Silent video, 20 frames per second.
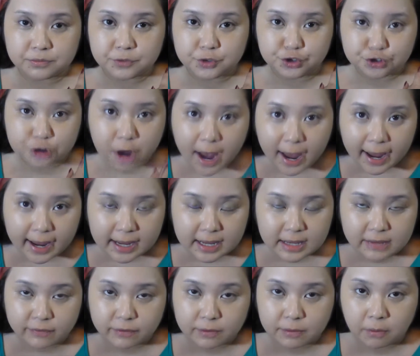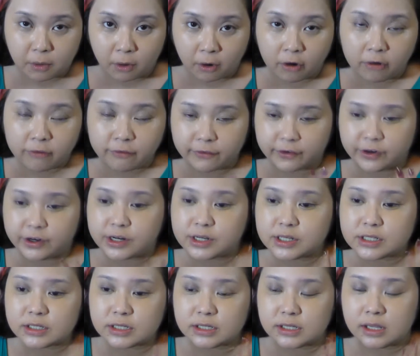dry even more
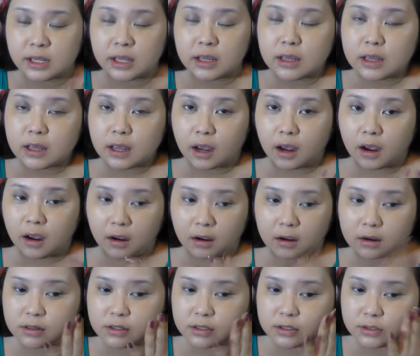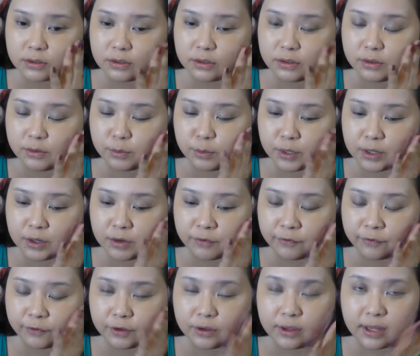first. So when you
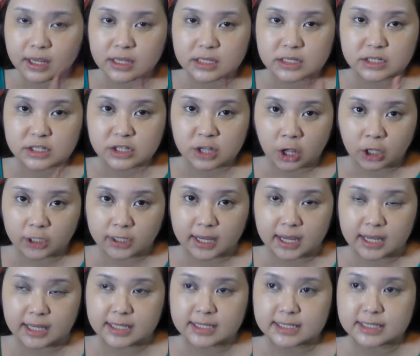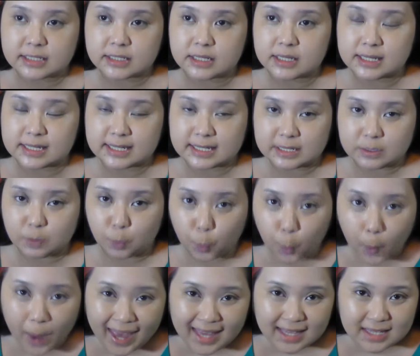feel that it's not as
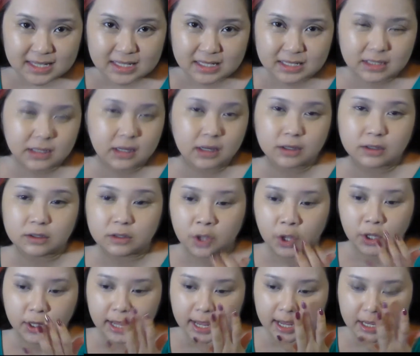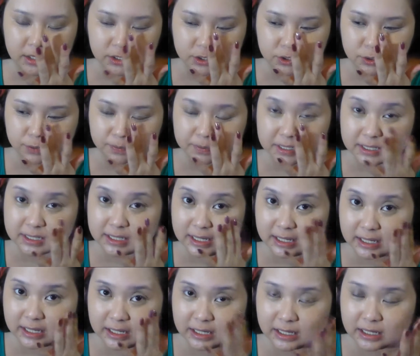wet, not as super
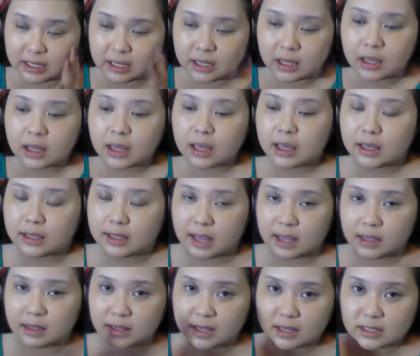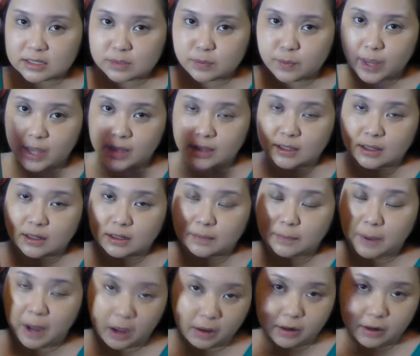sticky, then that's when the
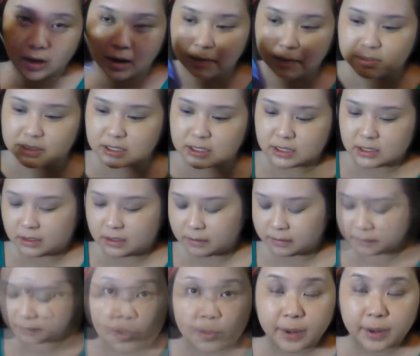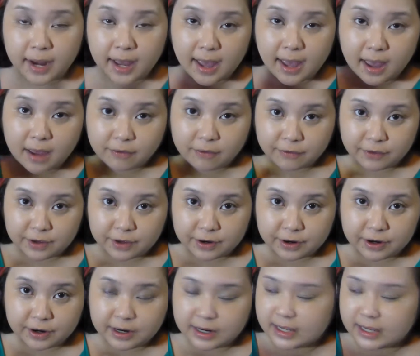powder comes in. So what I have
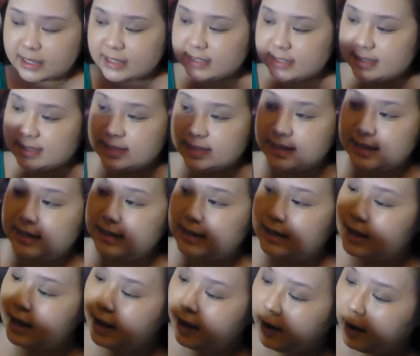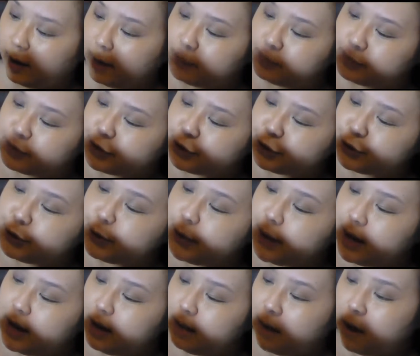here is the
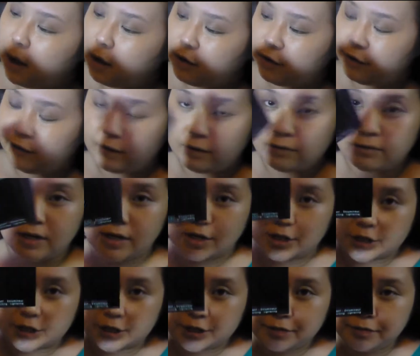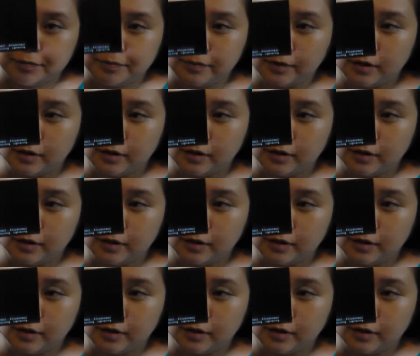two-way powder foundation,